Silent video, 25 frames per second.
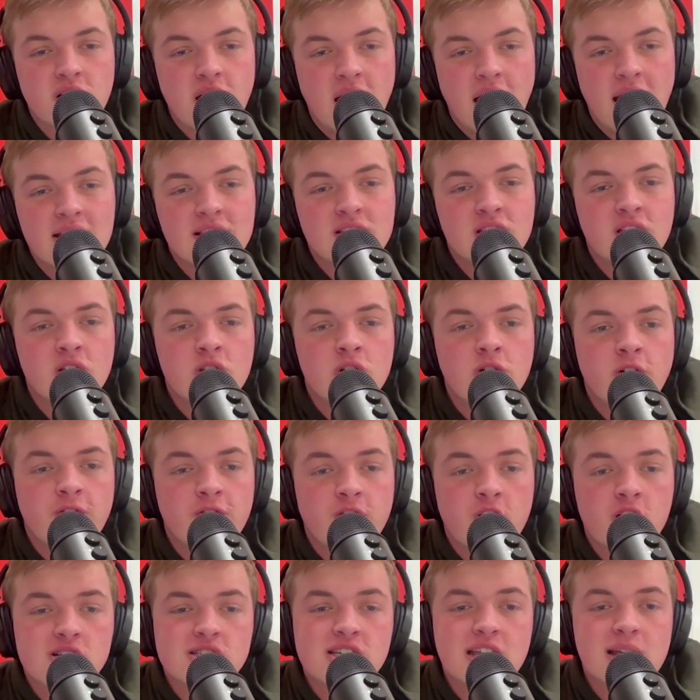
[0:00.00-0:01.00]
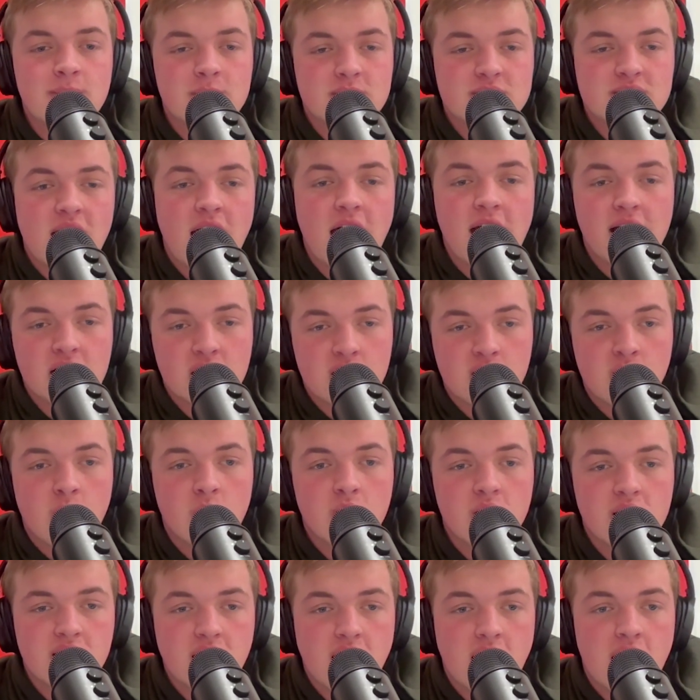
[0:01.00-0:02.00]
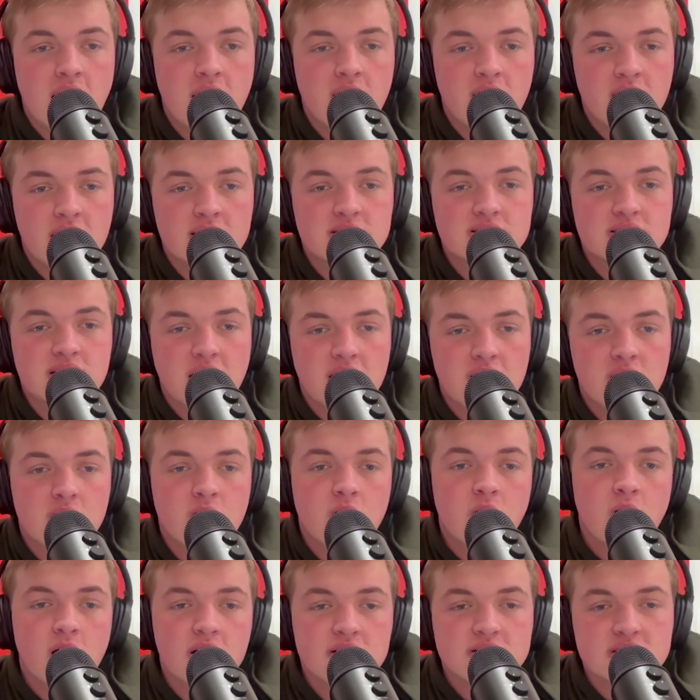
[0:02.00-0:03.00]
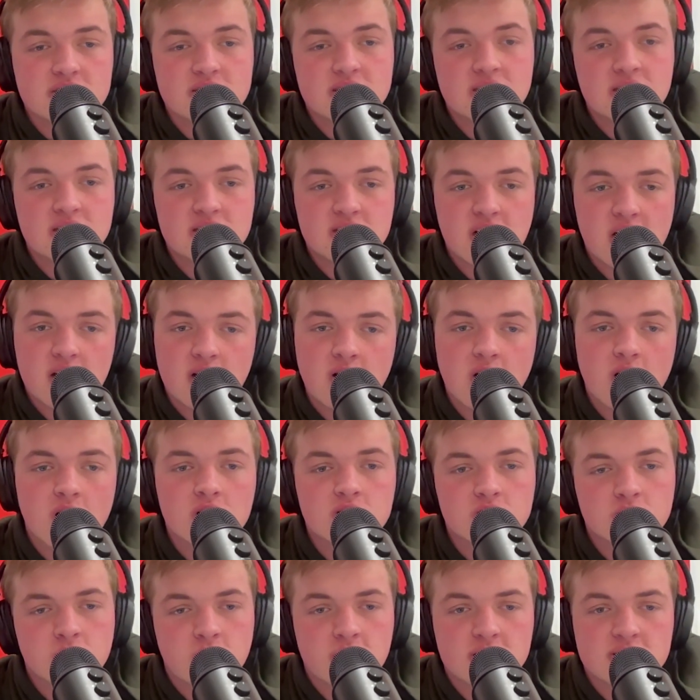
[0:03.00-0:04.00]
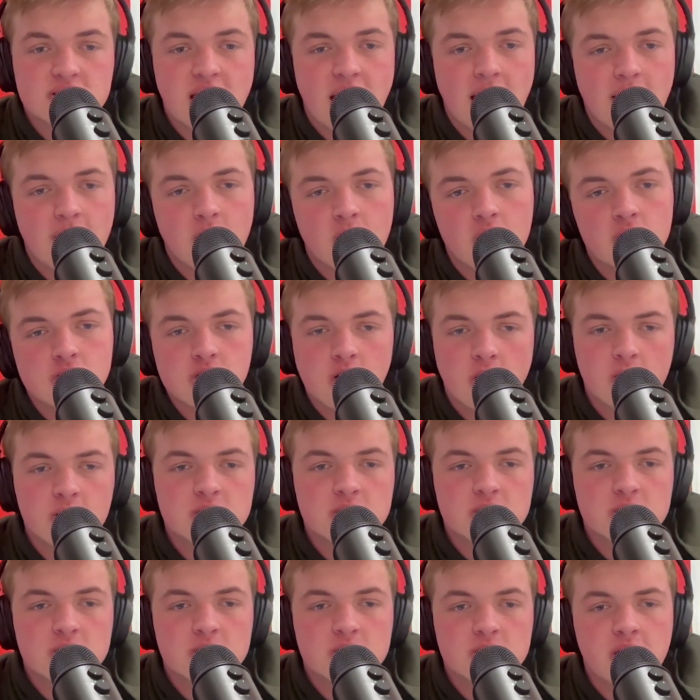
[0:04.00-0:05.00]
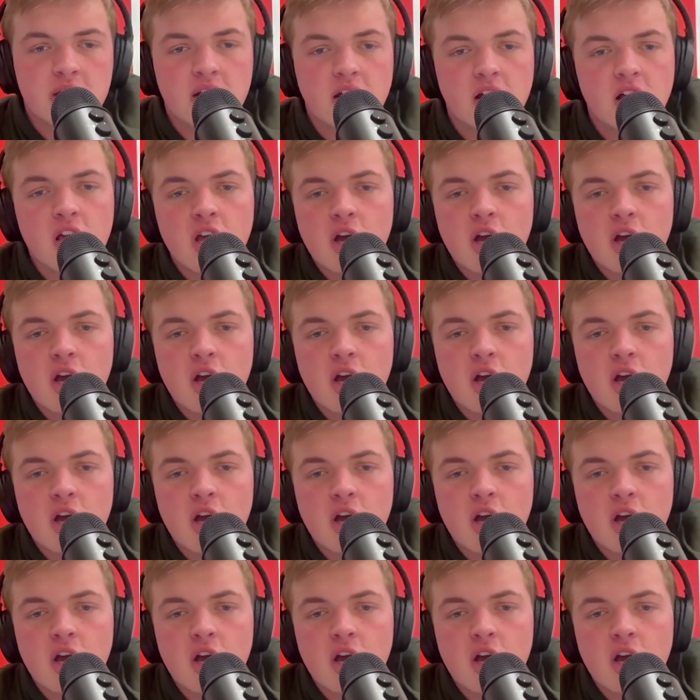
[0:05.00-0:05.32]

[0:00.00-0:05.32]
at your first team attack, according to Inside Lacrosse, CJ Kurse, Chris Kavanaugh, Joey Spallina.